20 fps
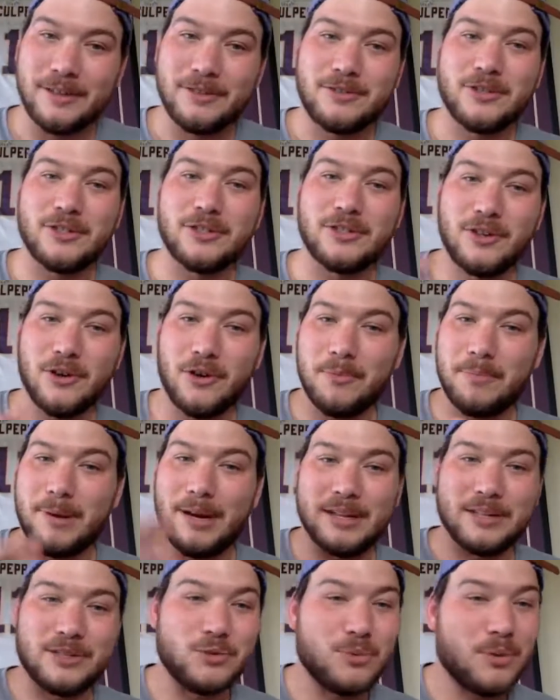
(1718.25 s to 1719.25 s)
Just go
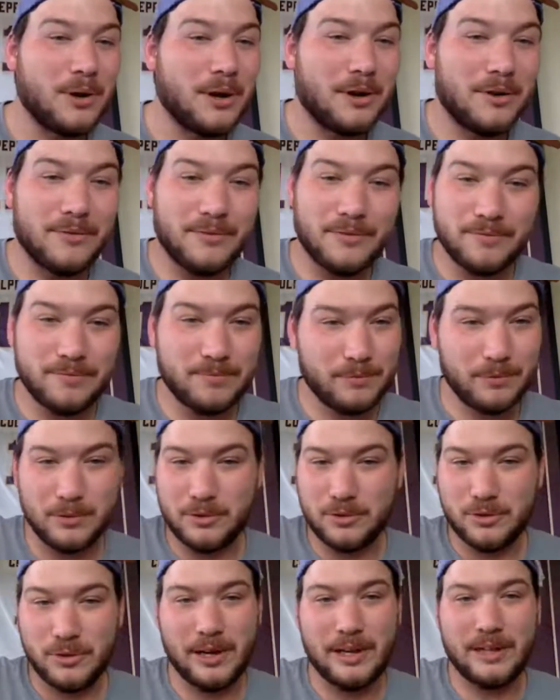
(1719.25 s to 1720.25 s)
buy 12
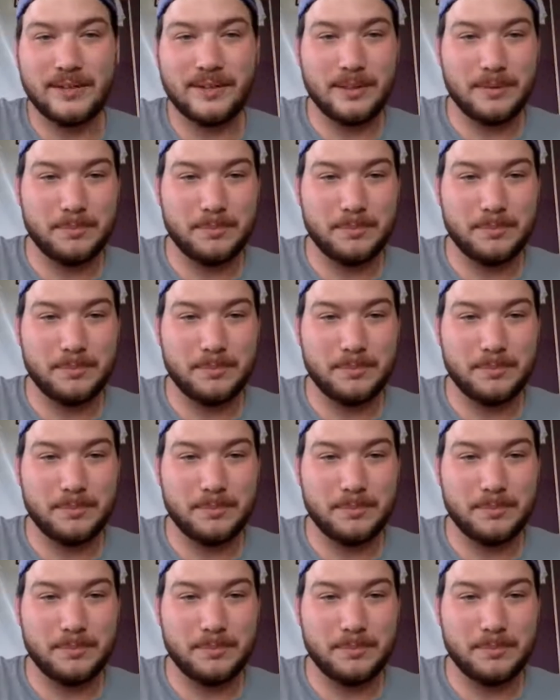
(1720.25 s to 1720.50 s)
crazy